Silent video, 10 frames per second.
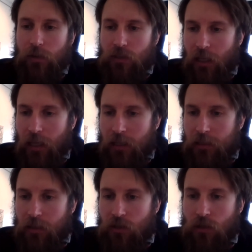question
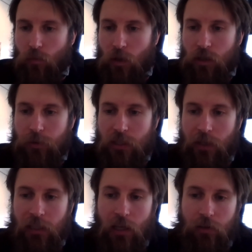is, will you be doing
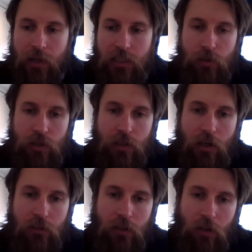another exhibition
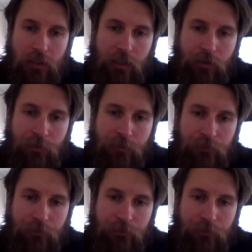after lockdown?